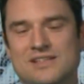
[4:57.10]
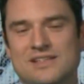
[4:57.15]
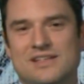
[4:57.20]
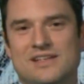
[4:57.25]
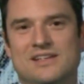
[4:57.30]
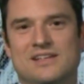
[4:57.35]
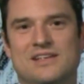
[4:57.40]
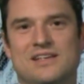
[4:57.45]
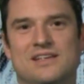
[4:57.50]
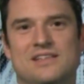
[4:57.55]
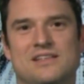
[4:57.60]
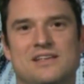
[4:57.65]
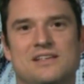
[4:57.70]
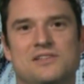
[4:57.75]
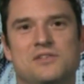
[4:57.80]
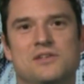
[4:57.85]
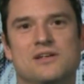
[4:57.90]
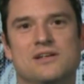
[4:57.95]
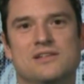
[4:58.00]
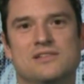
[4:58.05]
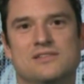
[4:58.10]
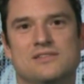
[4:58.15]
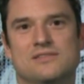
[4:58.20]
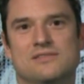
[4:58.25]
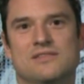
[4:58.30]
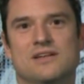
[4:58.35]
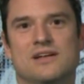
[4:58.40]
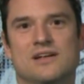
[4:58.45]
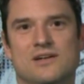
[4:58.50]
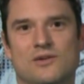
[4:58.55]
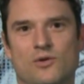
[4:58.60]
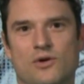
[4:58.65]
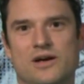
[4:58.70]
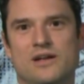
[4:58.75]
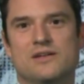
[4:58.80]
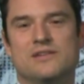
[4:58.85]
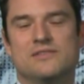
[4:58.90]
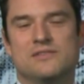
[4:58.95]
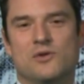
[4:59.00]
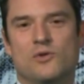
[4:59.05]
It took us
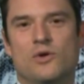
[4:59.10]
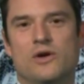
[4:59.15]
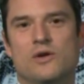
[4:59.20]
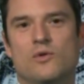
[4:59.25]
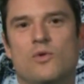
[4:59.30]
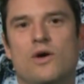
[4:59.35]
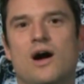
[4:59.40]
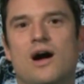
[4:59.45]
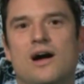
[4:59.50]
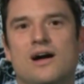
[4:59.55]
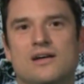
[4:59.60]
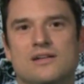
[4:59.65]
quite a while